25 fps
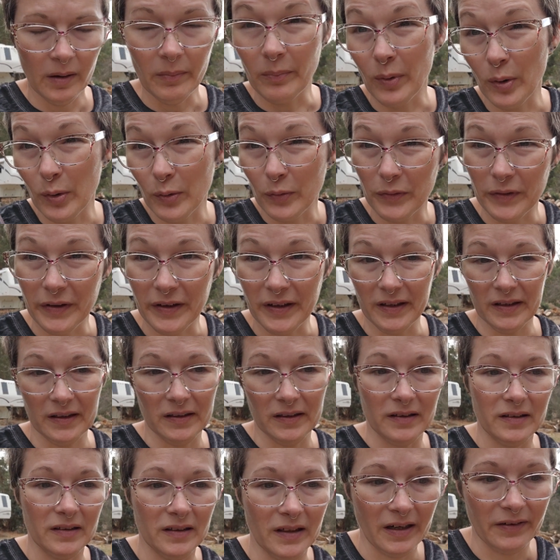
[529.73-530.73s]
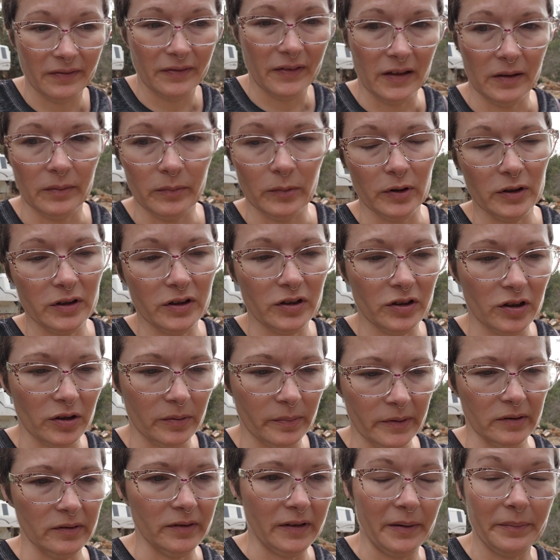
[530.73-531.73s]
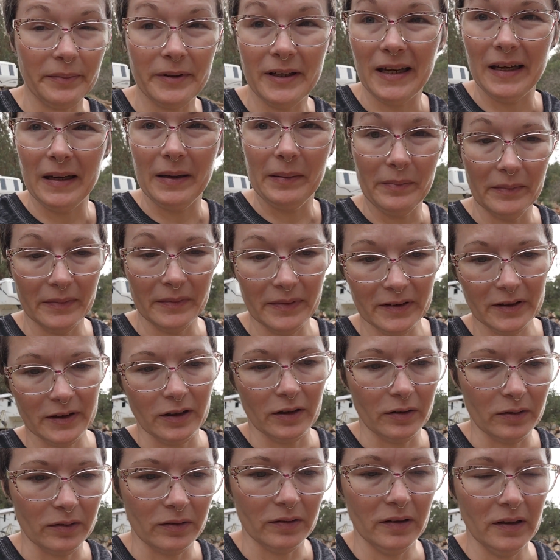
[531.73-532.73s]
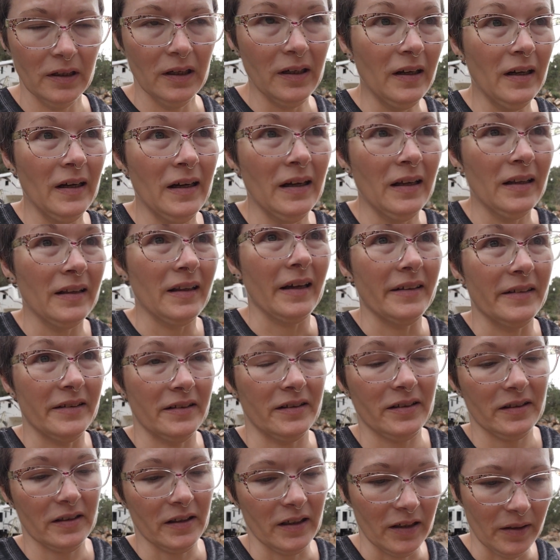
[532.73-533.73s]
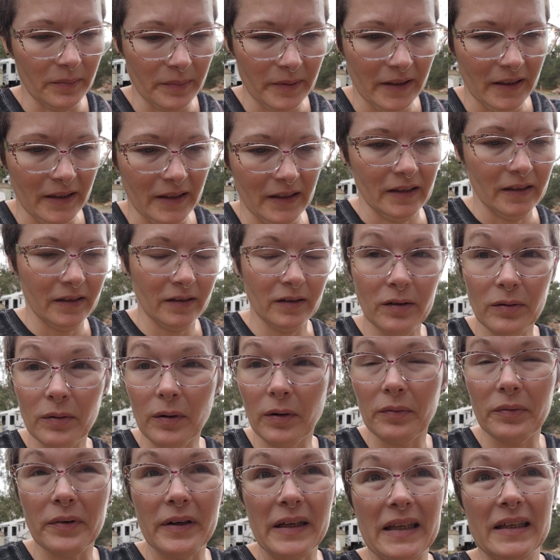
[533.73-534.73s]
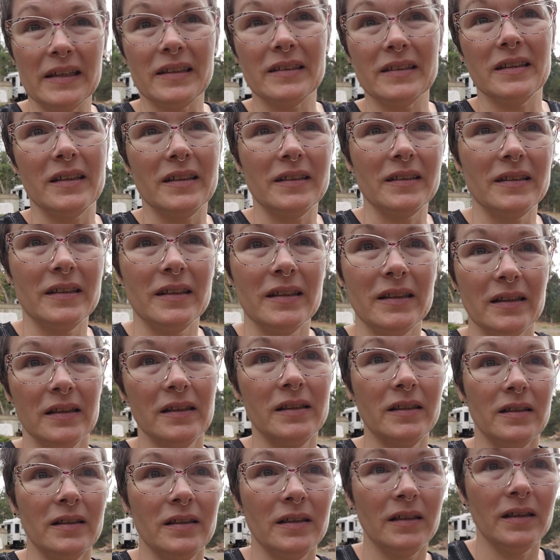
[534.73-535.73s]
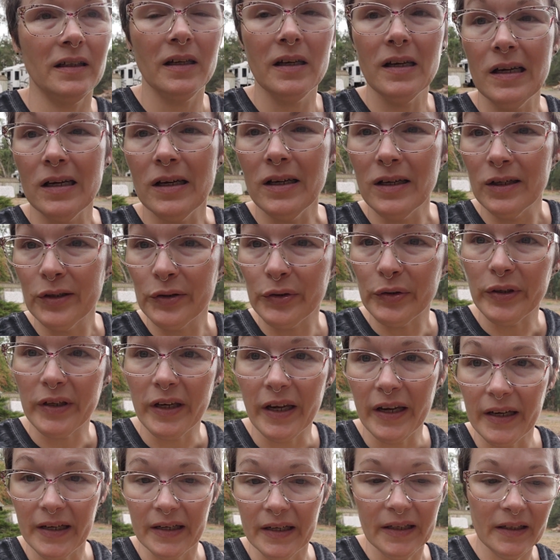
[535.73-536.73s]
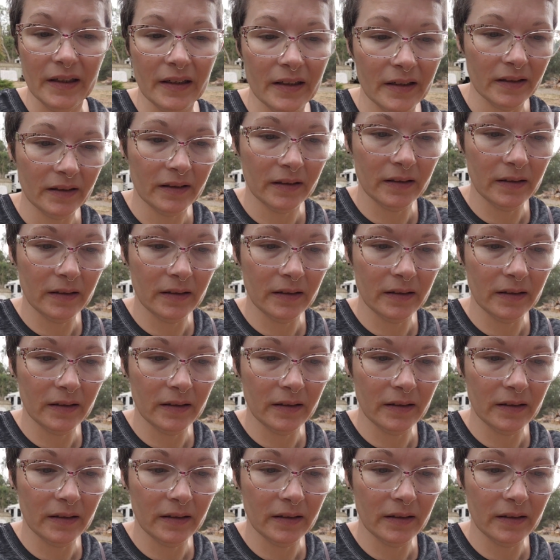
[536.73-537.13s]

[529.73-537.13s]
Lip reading: molding and having moisture buildup came. So that's gonna be what we get done today,